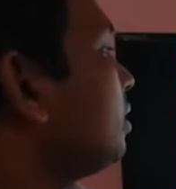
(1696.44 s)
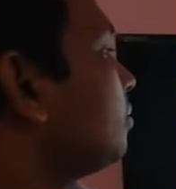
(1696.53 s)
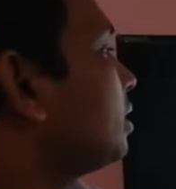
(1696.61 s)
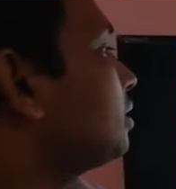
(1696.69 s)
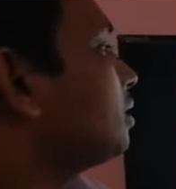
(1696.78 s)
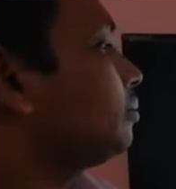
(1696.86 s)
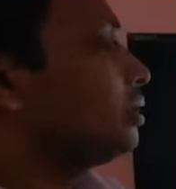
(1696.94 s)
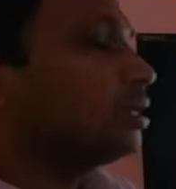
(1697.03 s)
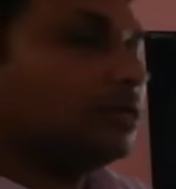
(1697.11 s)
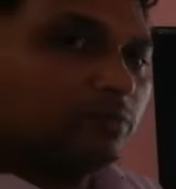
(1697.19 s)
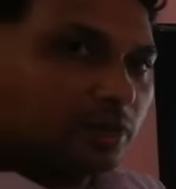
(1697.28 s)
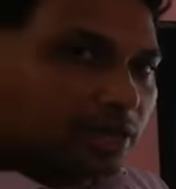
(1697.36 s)
my mother.
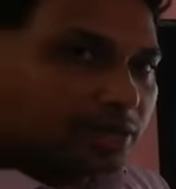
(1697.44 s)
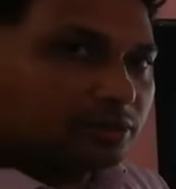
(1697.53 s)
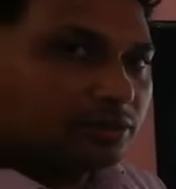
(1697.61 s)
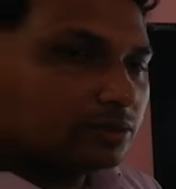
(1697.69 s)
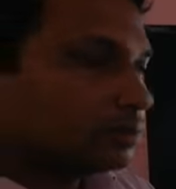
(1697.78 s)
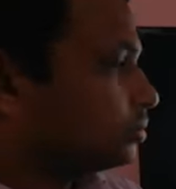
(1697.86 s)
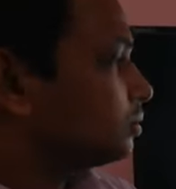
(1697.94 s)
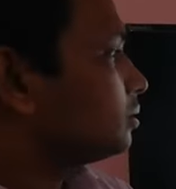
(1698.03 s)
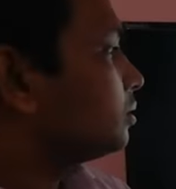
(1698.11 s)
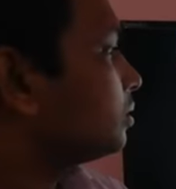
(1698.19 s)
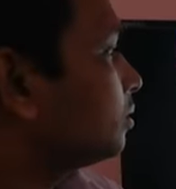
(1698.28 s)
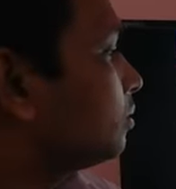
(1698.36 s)
Meena replied.
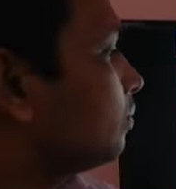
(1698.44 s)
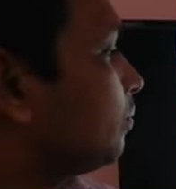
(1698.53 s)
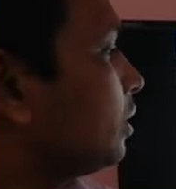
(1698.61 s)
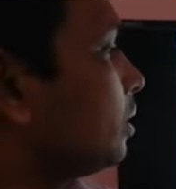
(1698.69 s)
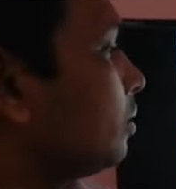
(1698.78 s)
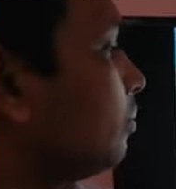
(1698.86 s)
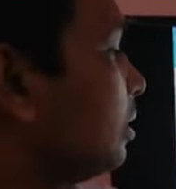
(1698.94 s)
So